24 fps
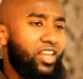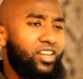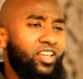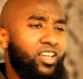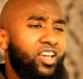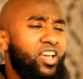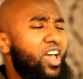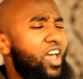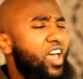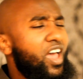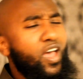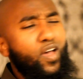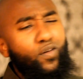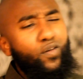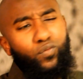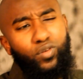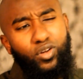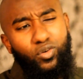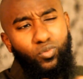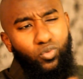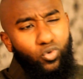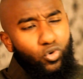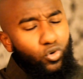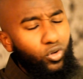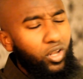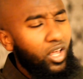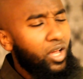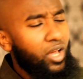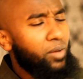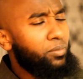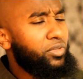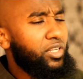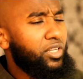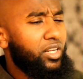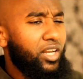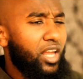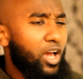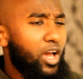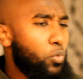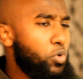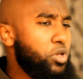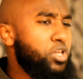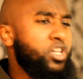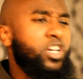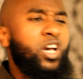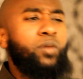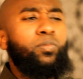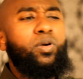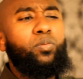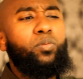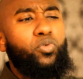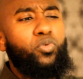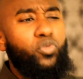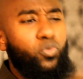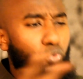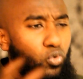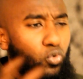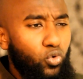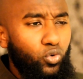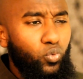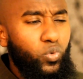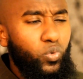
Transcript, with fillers: And every rule, alhamdulillah, we can come up with rule.